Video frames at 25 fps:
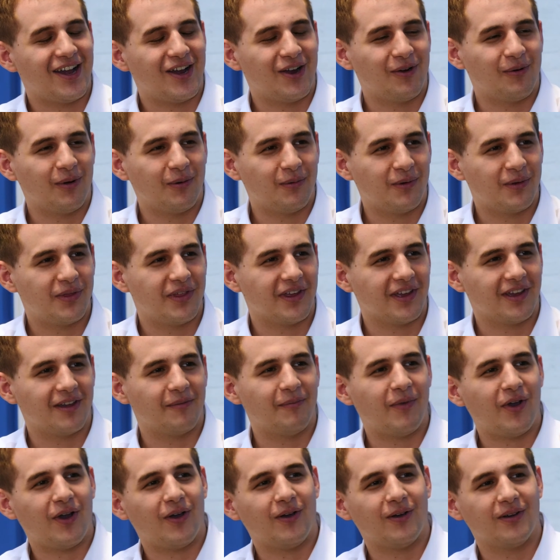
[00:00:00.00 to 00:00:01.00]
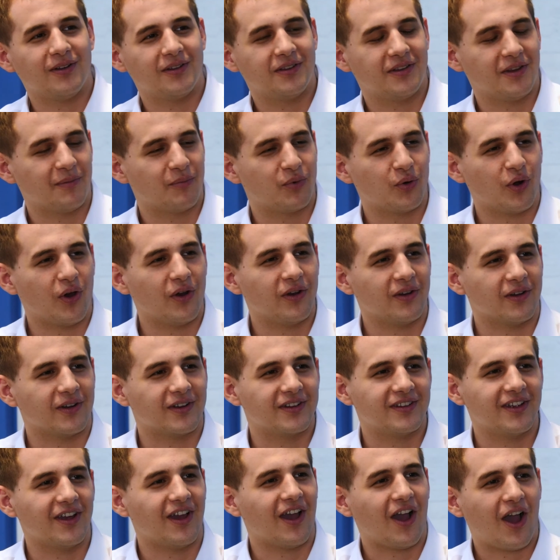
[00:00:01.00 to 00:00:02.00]
When we think about the
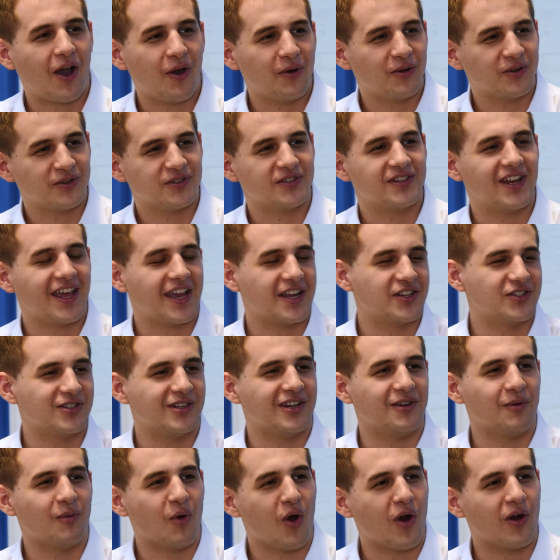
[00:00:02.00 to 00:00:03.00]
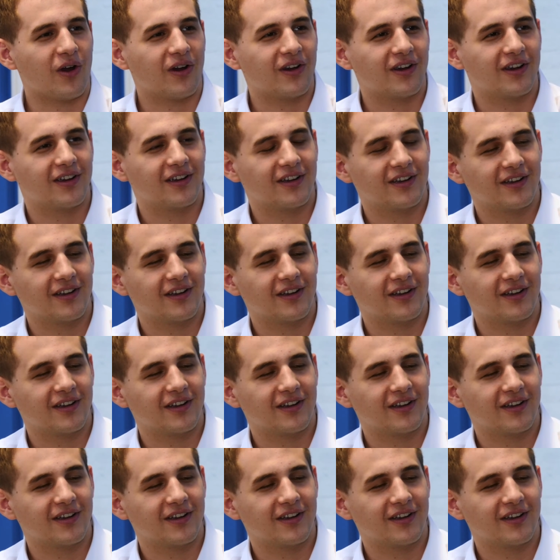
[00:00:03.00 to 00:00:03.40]
product, how does it actually work?